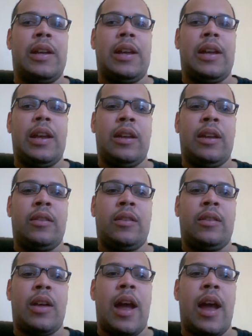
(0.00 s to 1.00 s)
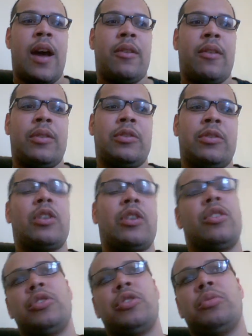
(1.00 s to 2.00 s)
is how the church
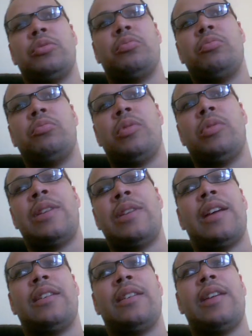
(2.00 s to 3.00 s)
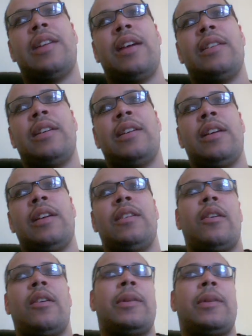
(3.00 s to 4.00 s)
takes a stance against
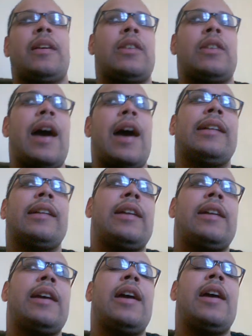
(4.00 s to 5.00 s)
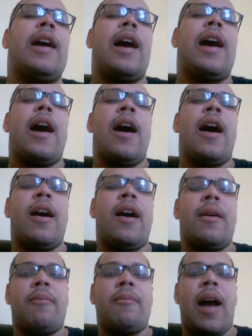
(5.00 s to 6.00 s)
homosexuality.
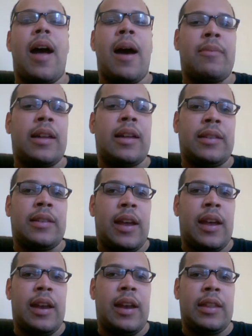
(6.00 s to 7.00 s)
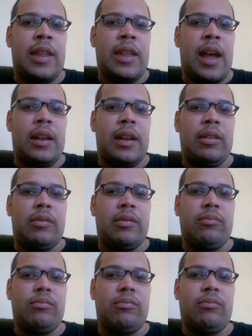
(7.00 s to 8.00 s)
I'm not saying that
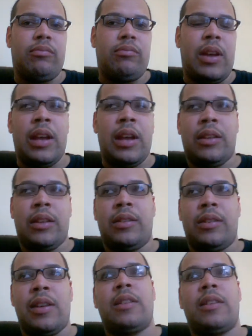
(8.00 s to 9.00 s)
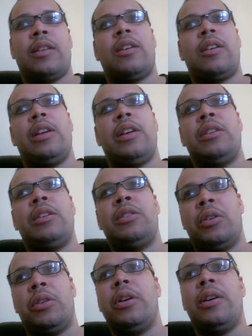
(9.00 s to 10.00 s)
it's necessarily
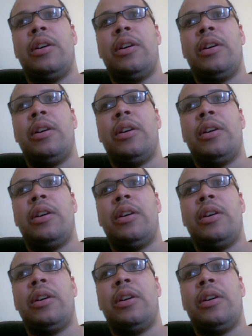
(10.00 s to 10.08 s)
good